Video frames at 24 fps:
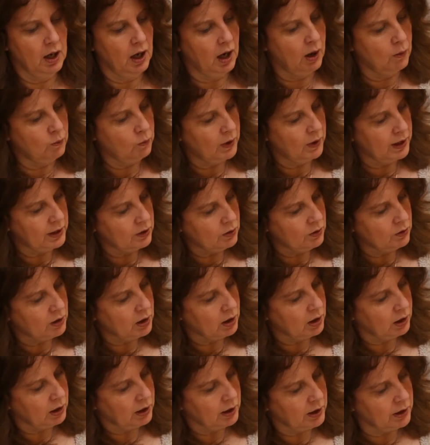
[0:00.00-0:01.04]
and when you
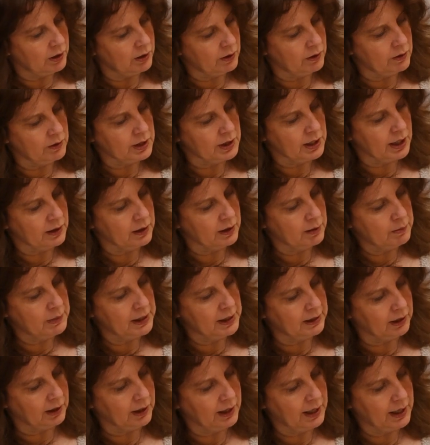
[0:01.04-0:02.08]
glue down the
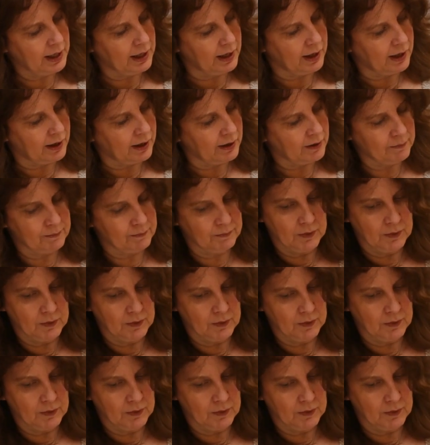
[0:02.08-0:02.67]
middle here,